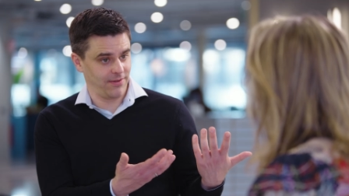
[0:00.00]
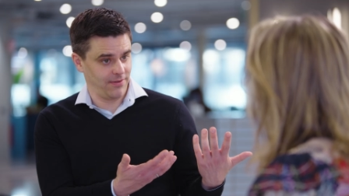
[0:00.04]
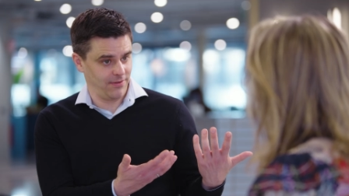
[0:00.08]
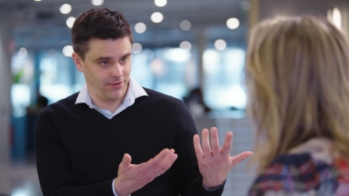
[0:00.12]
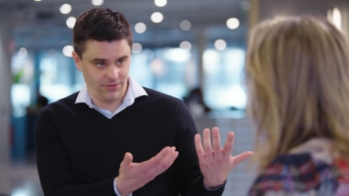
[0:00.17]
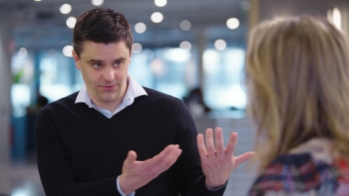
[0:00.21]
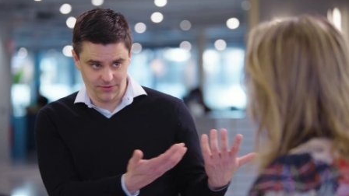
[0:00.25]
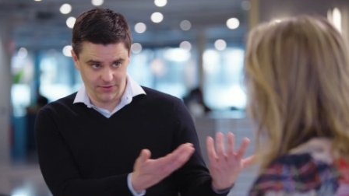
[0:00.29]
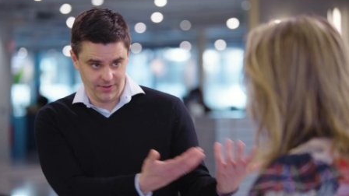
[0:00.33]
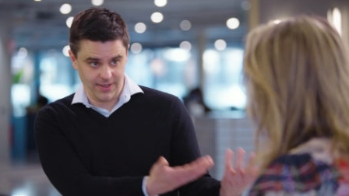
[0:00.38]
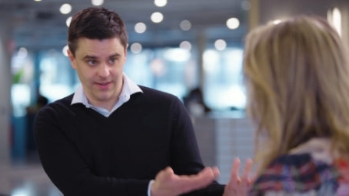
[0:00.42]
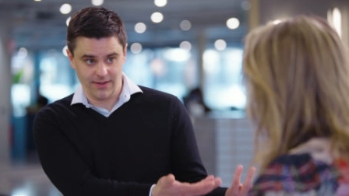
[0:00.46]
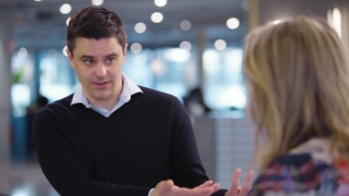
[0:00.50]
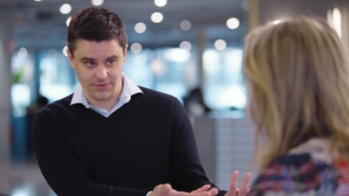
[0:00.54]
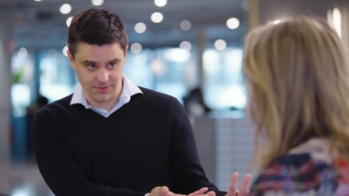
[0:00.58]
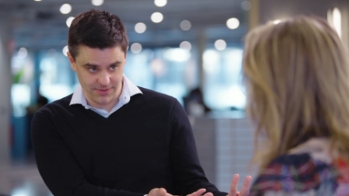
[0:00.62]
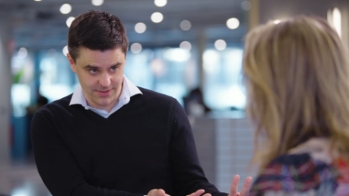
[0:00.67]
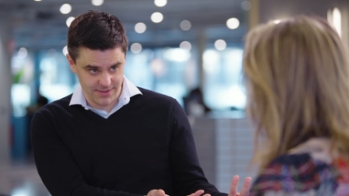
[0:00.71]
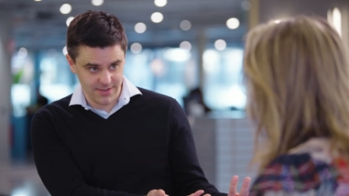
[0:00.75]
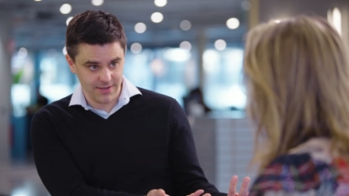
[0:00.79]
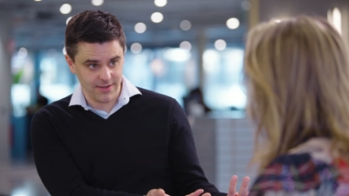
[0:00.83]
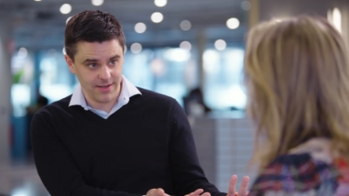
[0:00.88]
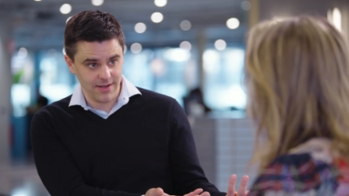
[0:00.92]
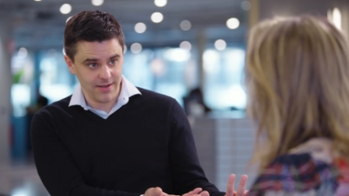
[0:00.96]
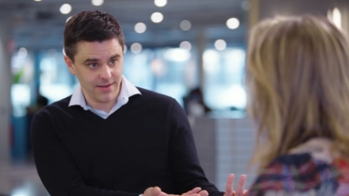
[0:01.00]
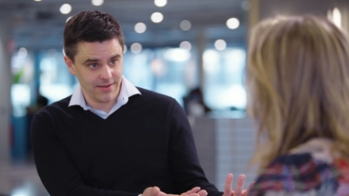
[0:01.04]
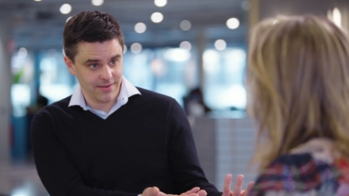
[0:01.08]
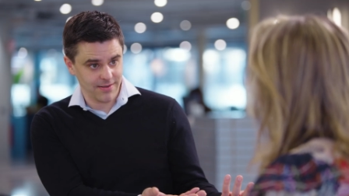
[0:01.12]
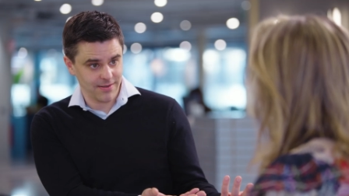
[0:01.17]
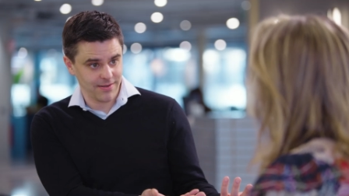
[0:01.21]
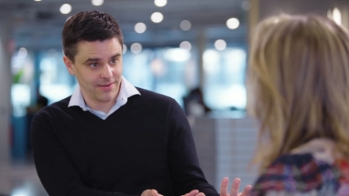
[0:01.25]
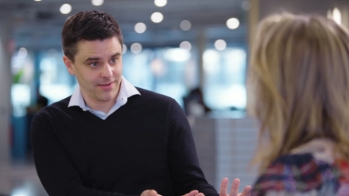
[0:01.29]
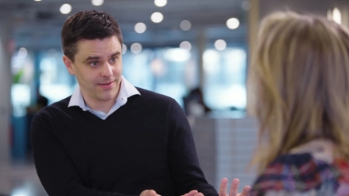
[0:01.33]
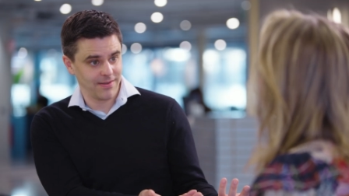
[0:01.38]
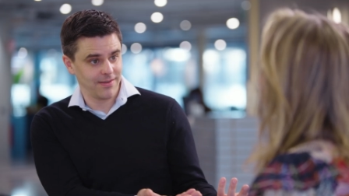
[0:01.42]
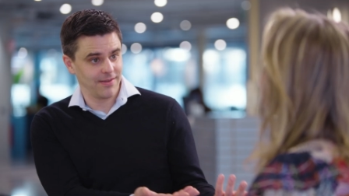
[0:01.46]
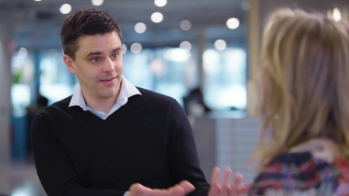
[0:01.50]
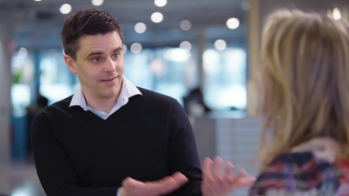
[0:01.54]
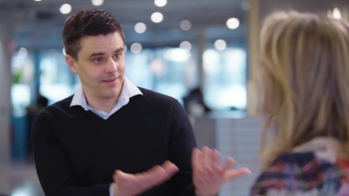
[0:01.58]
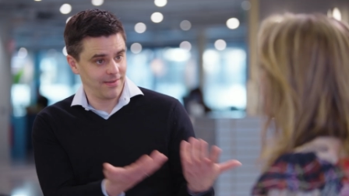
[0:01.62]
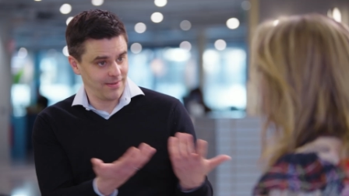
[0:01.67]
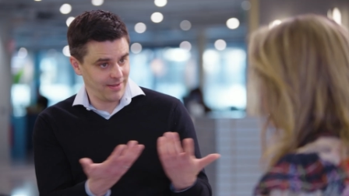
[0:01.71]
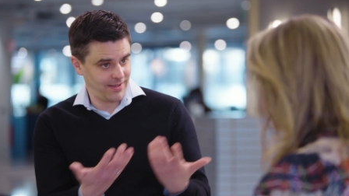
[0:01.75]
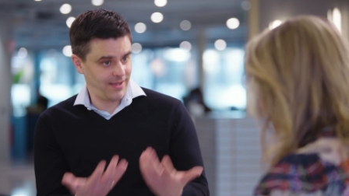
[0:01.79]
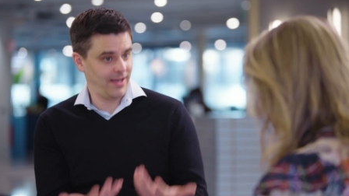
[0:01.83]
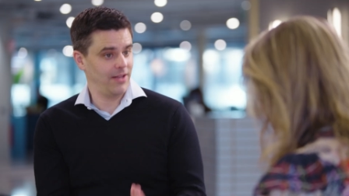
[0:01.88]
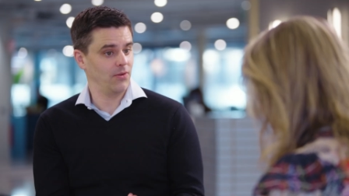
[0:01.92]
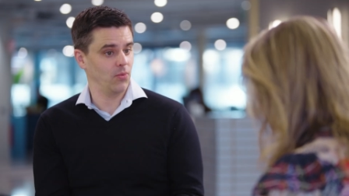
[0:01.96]
using electricity
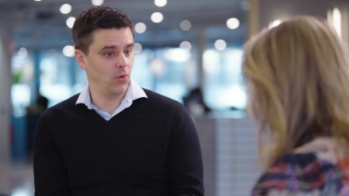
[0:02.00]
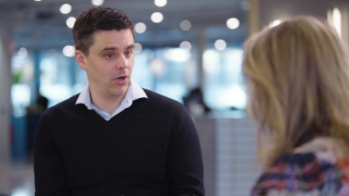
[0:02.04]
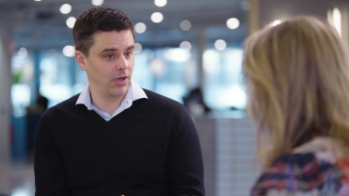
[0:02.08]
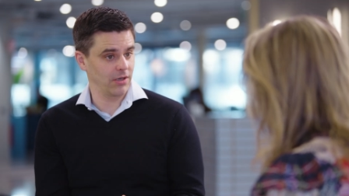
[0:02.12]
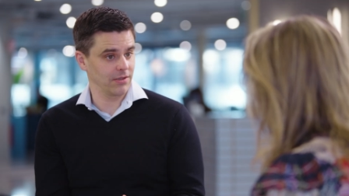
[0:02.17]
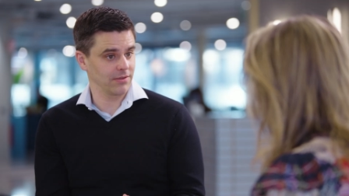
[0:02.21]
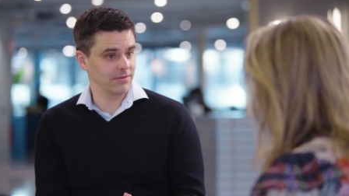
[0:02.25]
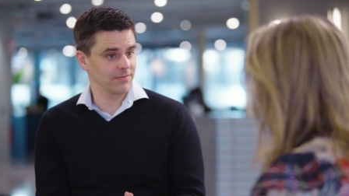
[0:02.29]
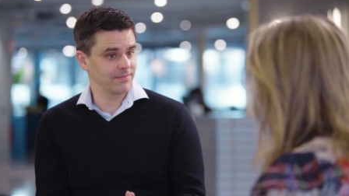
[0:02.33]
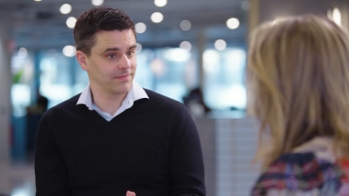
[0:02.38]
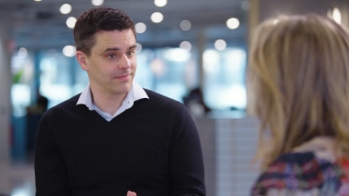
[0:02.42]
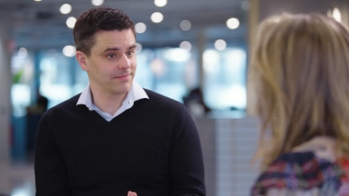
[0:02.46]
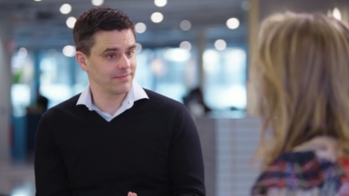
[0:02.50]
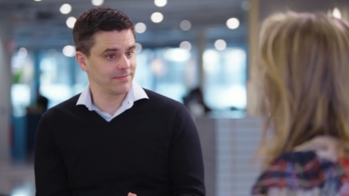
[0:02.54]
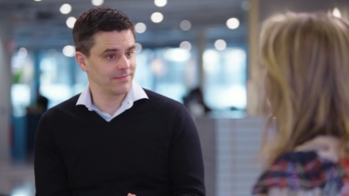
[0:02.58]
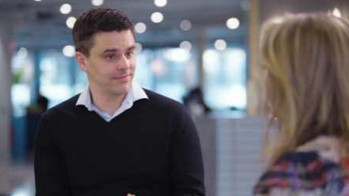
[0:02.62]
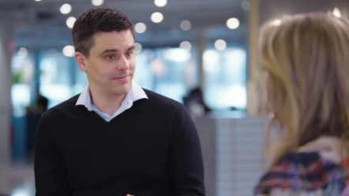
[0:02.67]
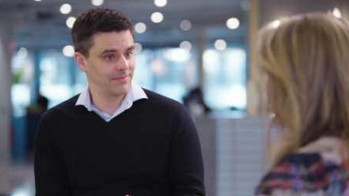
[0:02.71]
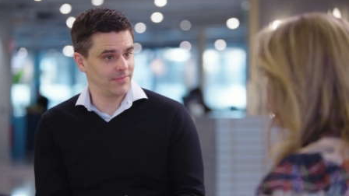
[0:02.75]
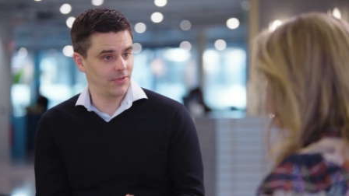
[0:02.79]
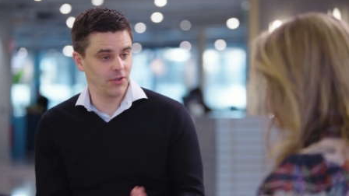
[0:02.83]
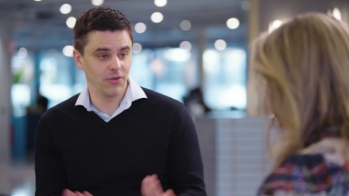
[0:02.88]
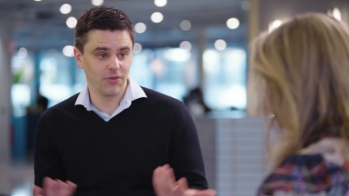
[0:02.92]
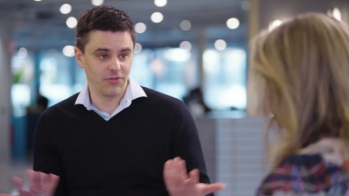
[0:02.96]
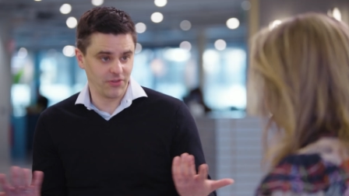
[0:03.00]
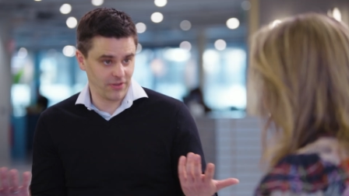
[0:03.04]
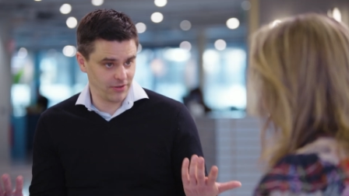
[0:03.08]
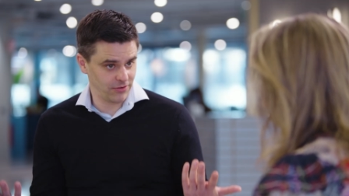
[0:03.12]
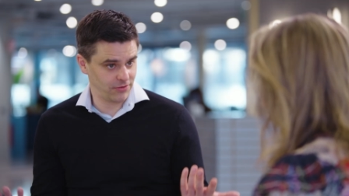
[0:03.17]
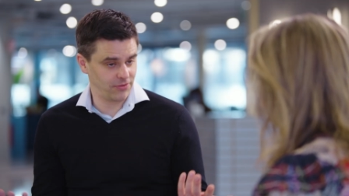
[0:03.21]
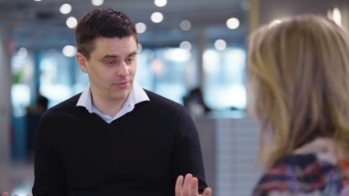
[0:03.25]
Correct. and water. Correct. No CO2